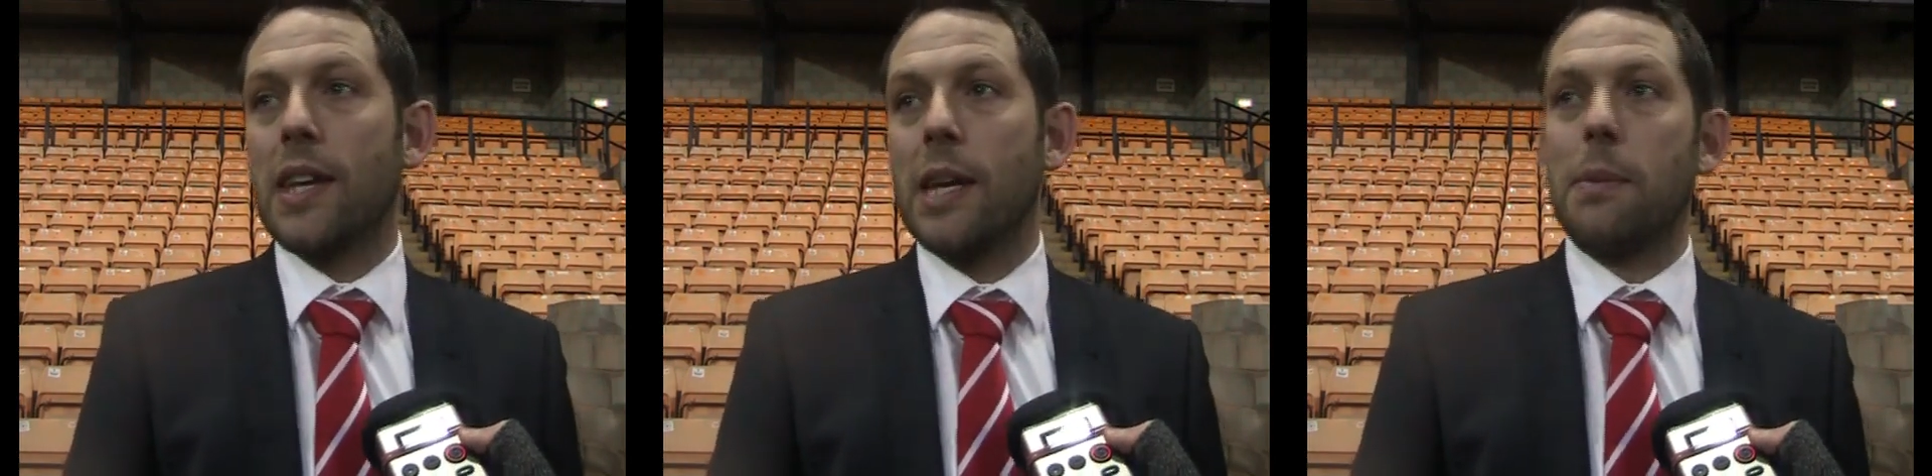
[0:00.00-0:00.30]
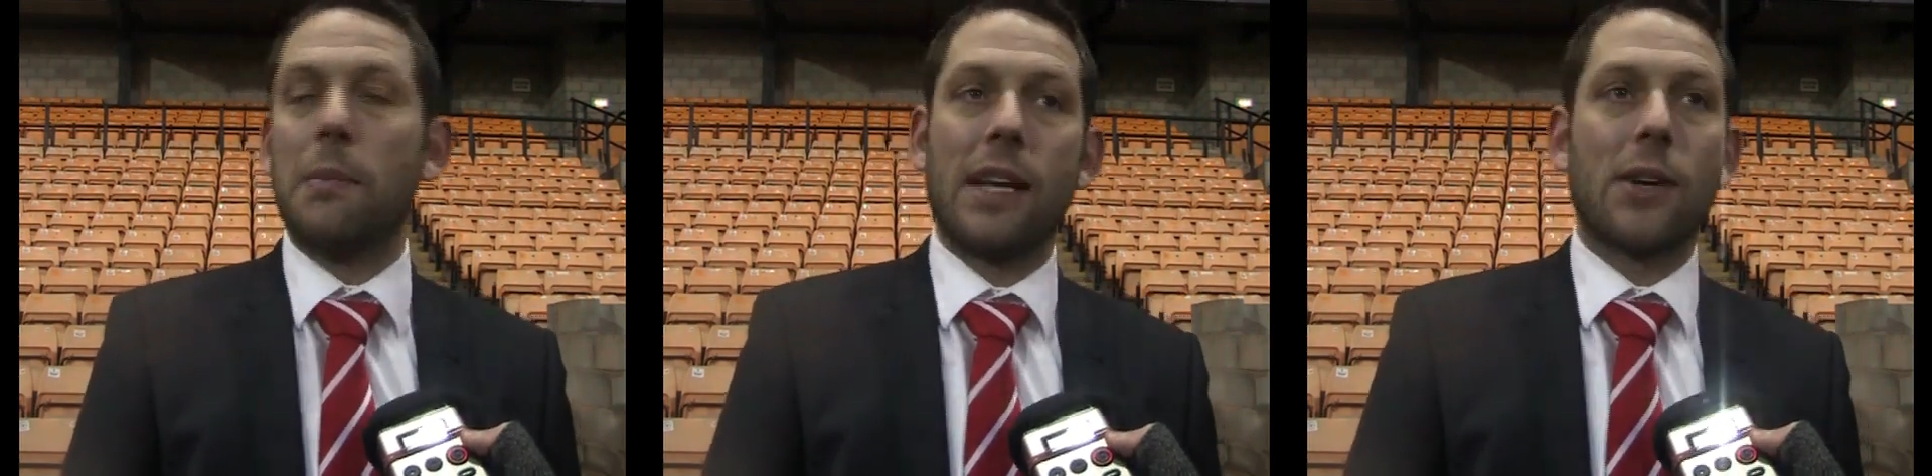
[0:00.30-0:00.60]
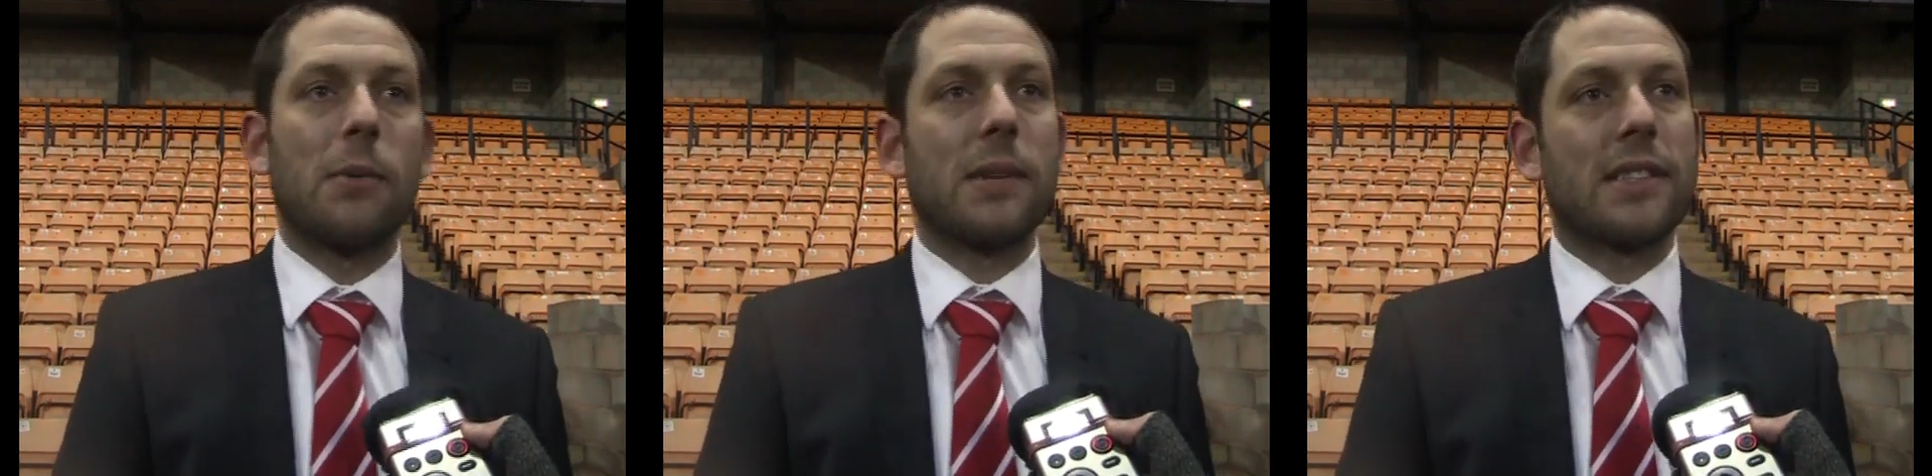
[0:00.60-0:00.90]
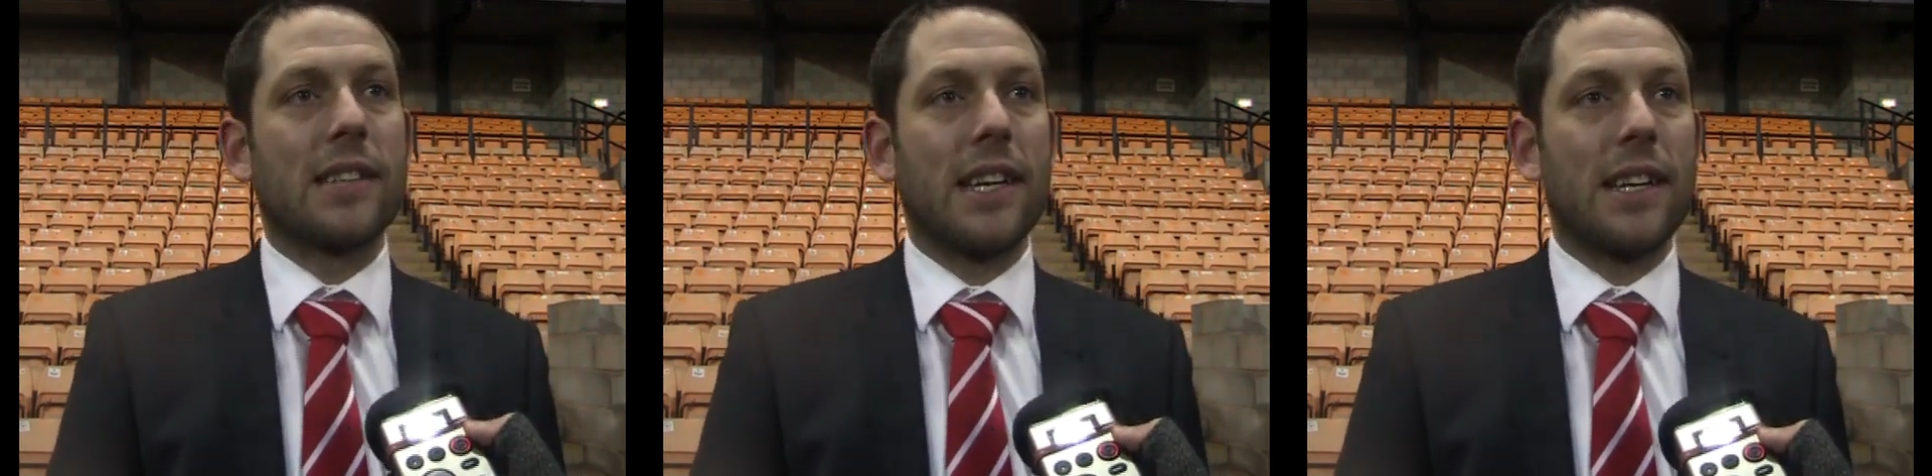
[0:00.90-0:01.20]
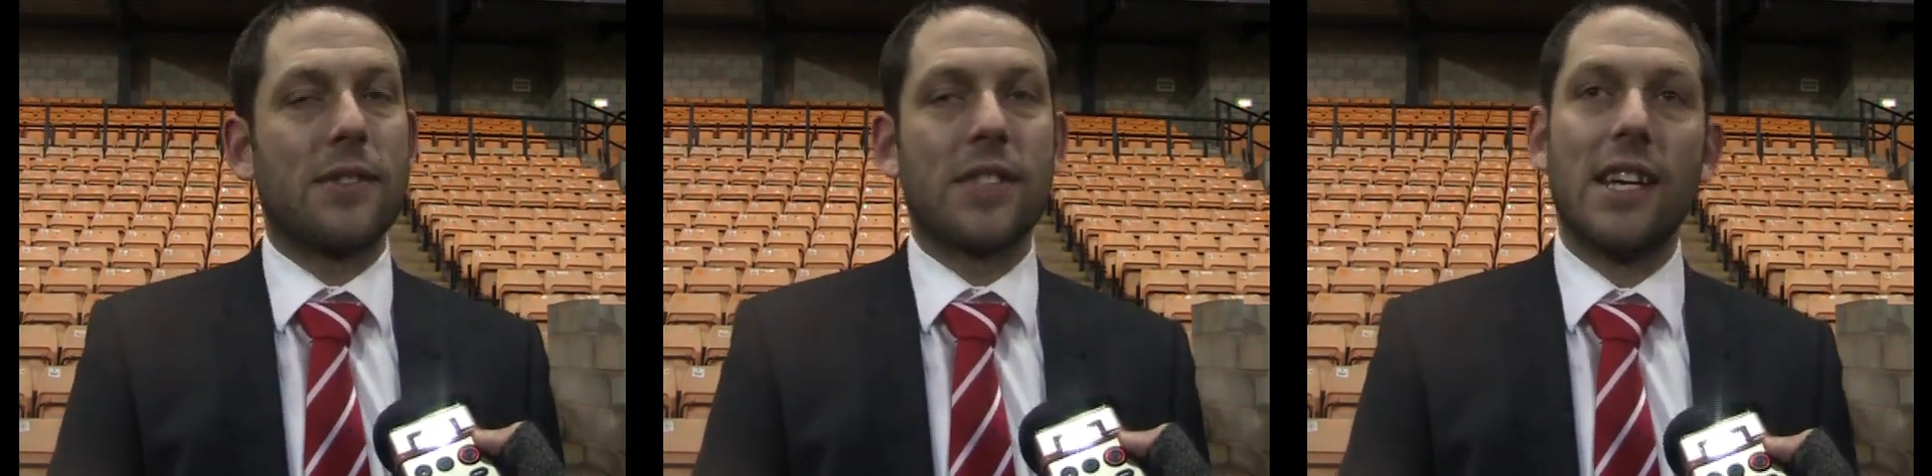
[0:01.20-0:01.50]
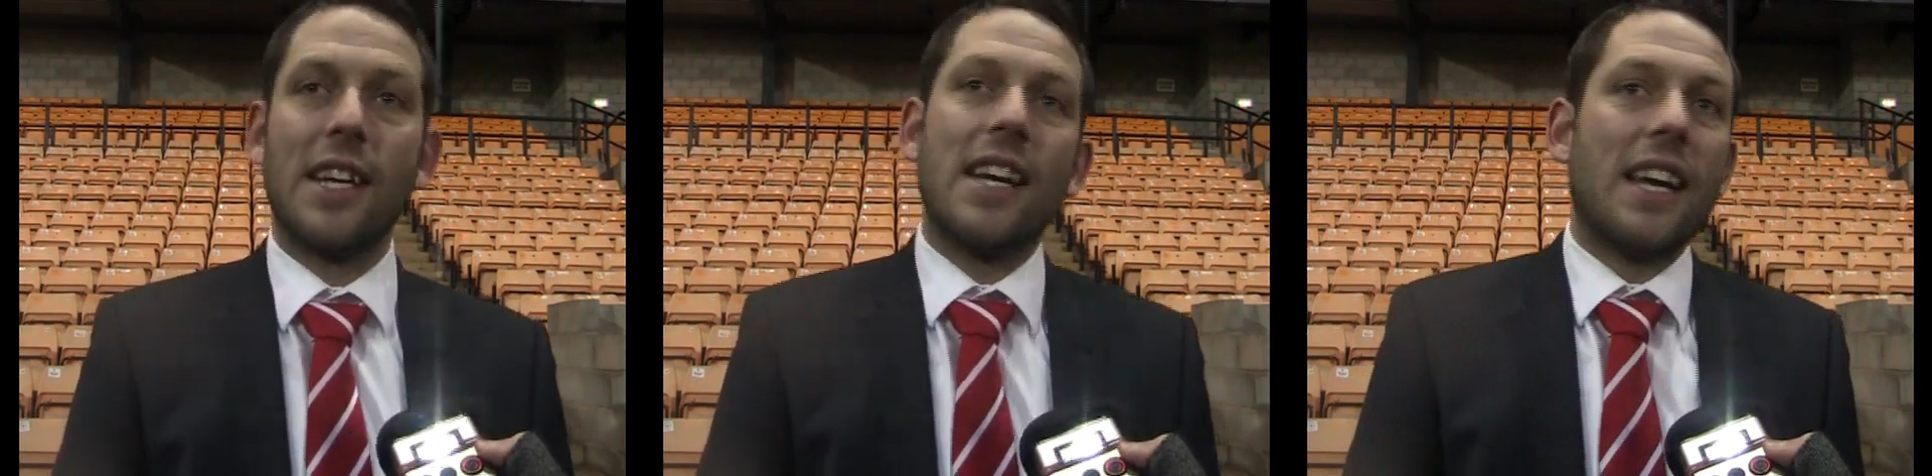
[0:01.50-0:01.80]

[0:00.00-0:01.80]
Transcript: The keeper made a couple of saves.